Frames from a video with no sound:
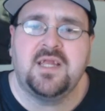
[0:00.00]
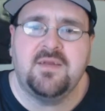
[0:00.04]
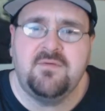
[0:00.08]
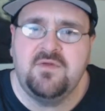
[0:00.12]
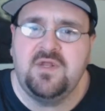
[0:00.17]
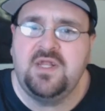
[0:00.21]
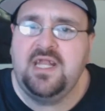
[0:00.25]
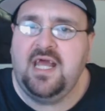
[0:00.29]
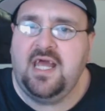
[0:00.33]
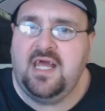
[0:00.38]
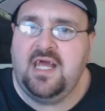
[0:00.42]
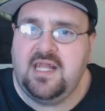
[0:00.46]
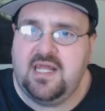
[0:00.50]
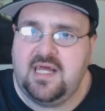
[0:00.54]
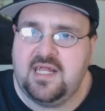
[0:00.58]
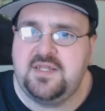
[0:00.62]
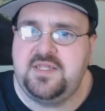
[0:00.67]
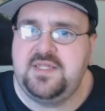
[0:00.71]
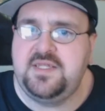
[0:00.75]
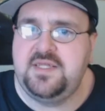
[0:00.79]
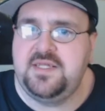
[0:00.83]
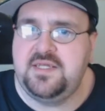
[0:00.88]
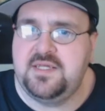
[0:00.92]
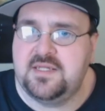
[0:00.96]
9
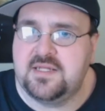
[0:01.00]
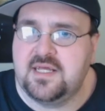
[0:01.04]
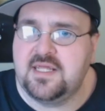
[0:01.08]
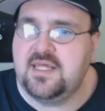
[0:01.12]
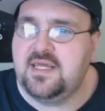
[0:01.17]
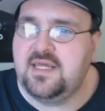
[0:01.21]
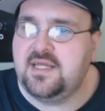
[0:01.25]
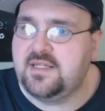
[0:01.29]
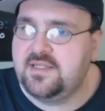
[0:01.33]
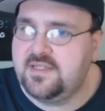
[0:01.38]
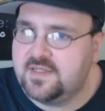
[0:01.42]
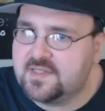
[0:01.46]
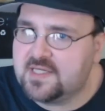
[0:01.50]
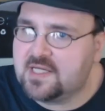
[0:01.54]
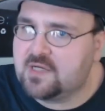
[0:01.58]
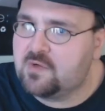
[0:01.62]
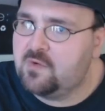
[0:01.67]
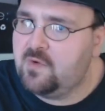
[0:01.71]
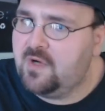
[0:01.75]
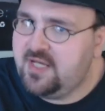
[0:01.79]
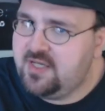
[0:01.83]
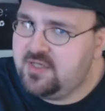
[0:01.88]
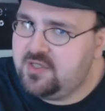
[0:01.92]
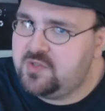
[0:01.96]
out of 10. I like this. I
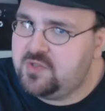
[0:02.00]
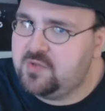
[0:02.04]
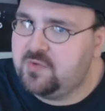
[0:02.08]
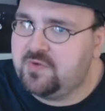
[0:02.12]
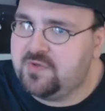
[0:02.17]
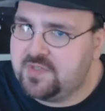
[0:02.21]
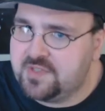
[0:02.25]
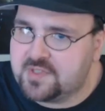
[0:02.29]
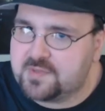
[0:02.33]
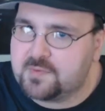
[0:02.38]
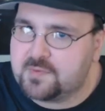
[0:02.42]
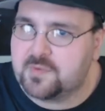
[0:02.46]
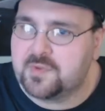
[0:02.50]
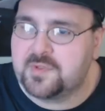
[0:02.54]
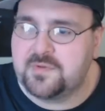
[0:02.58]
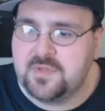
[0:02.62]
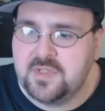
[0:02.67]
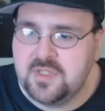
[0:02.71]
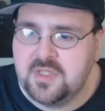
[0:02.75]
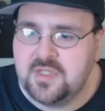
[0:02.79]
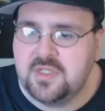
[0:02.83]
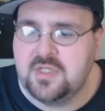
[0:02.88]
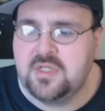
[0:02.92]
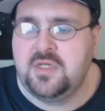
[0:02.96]
quite enjoy this one.
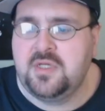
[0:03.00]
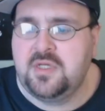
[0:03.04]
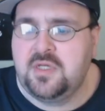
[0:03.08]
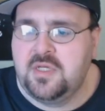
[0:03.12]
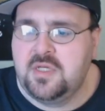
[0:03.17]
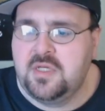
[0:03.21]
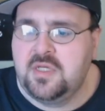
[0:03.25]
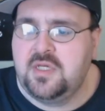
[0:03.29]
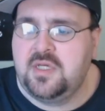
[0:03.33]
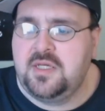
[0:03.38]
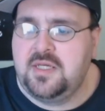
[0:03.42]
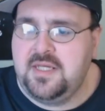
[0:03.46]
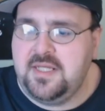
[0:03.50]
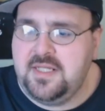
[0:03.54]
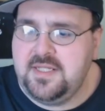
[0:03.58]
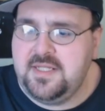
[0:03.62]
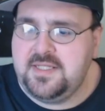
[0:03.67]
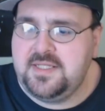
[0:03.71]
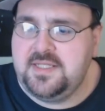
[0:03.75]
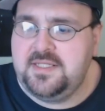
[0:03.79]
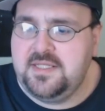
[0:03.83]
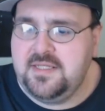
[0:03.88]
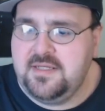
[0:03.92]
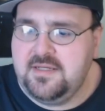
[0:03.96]

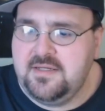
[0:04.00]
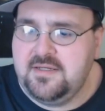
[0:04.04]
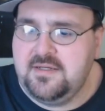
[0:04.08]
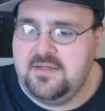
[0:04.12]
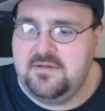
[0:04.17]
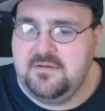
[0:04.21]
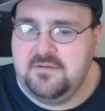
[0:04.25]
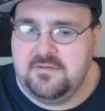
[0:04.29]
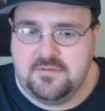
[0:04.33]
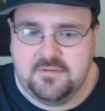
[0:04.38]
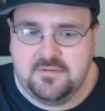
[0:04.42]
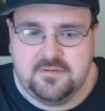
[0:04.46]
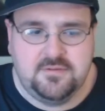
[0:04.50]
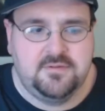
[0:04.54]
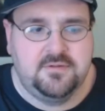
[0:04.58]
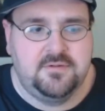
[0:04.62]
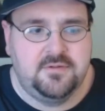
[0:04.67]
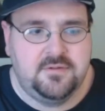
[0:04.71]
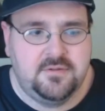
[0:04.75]
It,